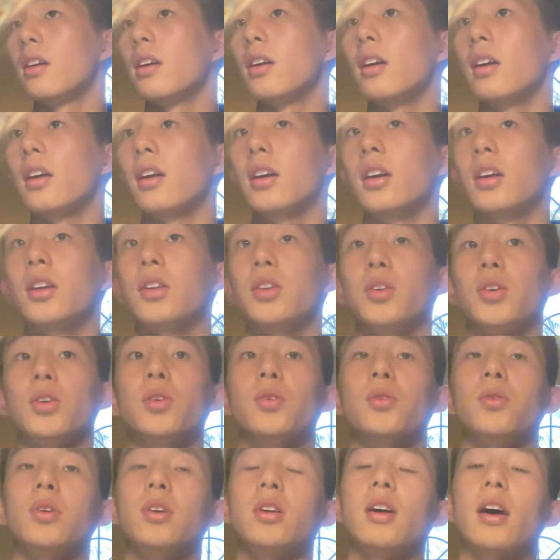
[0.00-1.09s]
And you
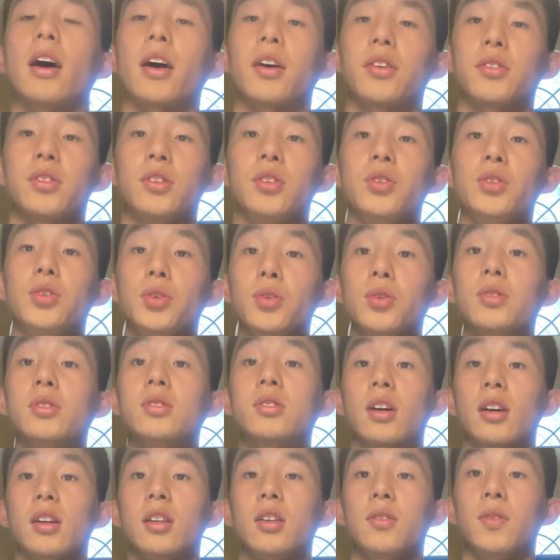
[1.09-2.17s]
don't need to actually do
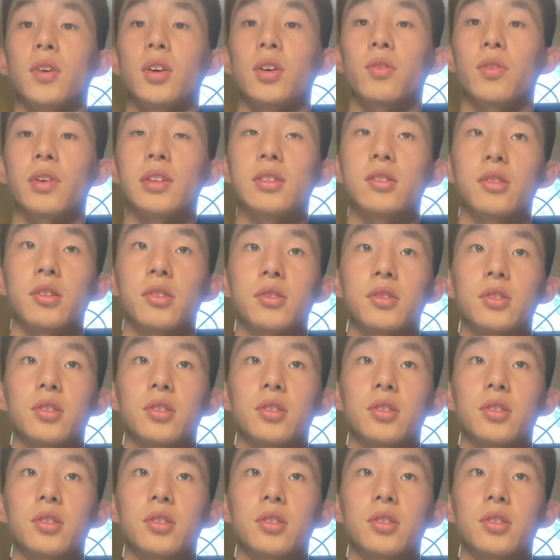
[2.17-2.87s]
scientific research,